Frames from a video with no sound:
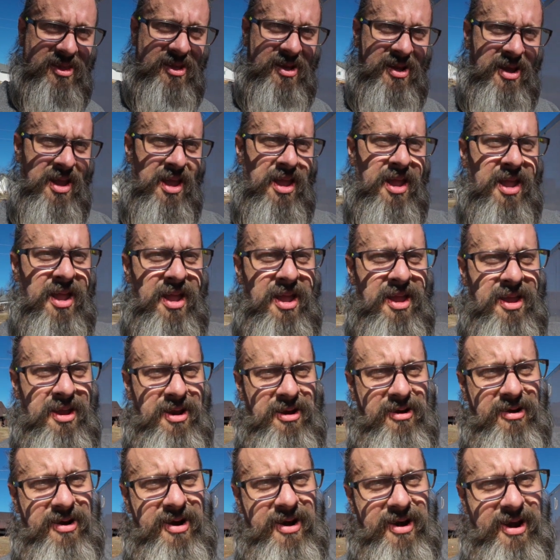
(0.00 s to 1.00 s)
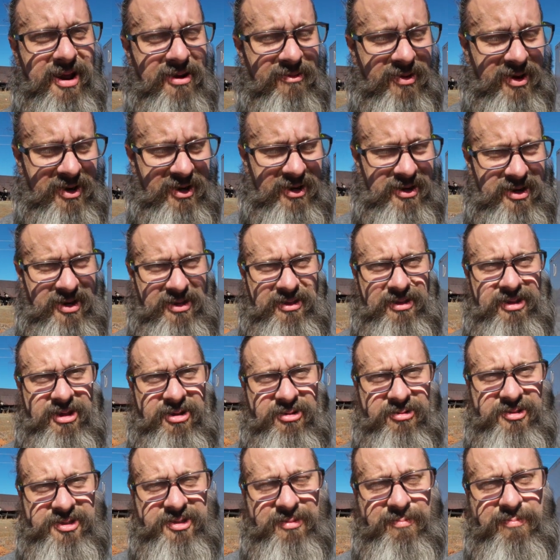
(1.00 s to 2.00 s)
All right, now we need to
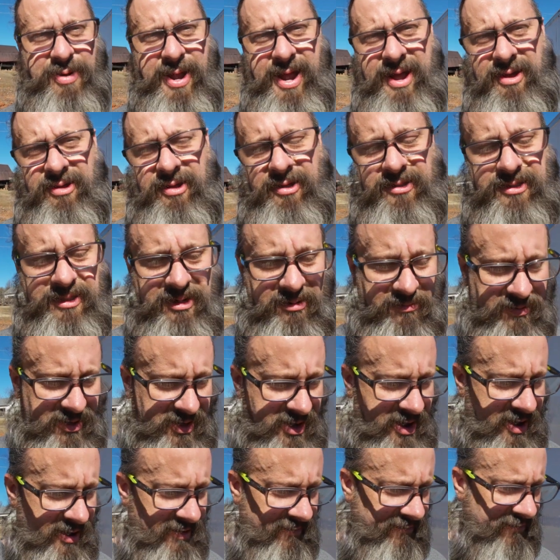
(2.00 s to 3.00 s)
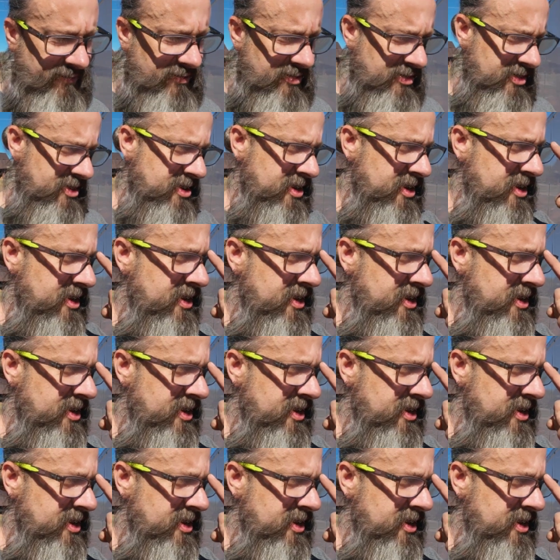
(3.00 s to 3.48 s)
unload some pallets that we got for